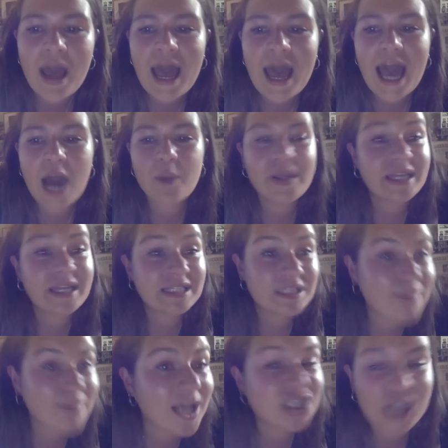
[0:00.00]
how we can
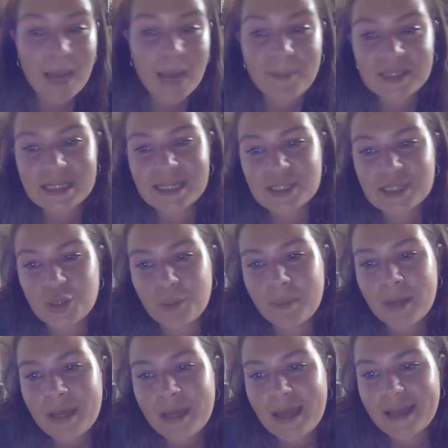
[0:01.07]
smash
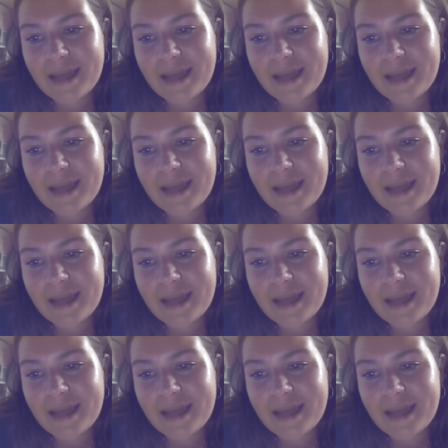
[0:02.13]
capitalism and